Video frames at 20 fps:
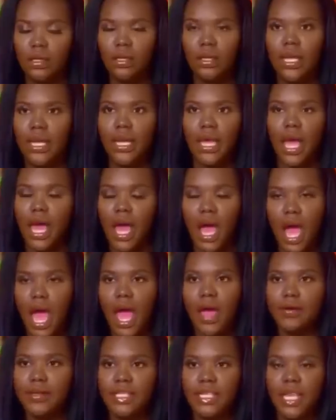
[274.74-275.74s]
Like,
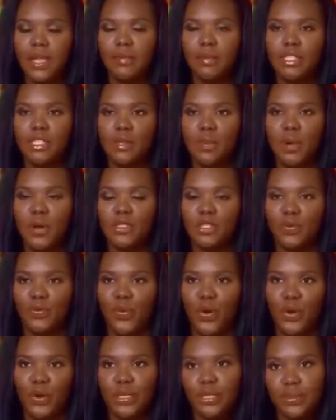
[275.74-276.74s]
how is Cameron supposed to
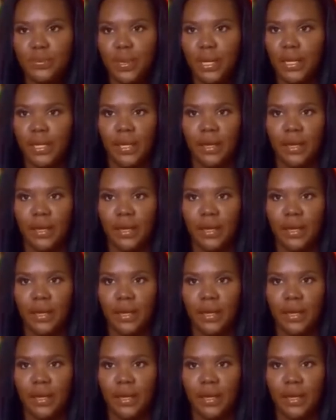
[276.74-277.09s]
focus right